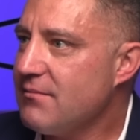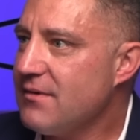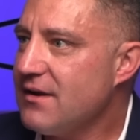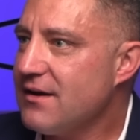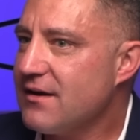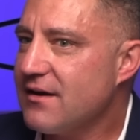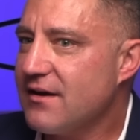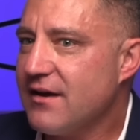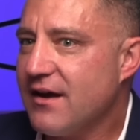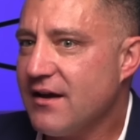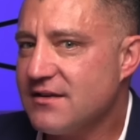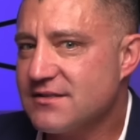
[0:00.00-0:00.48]
I'm
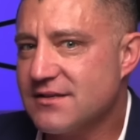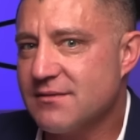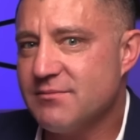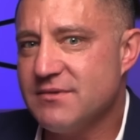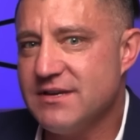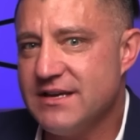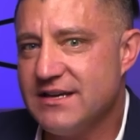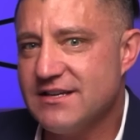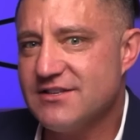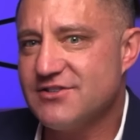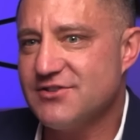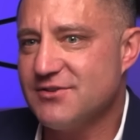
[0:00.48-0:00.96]
like, guys, I'm
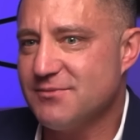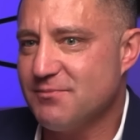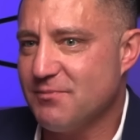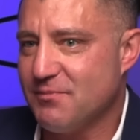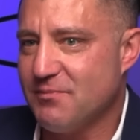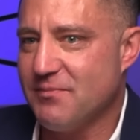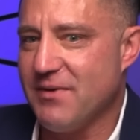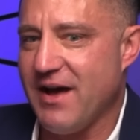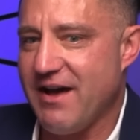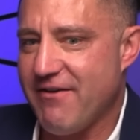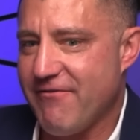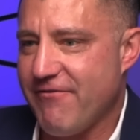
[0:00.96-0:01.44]
here to
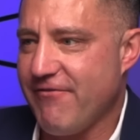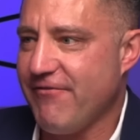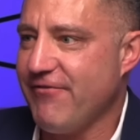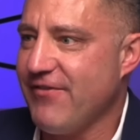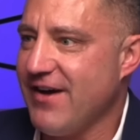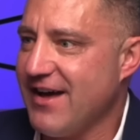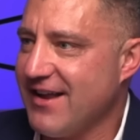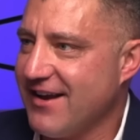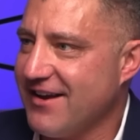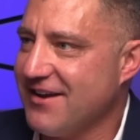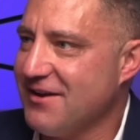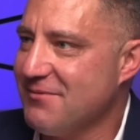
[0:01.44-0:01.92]
have
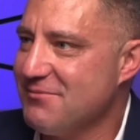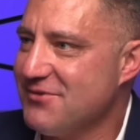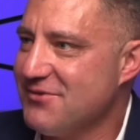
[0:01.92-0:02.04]
fun.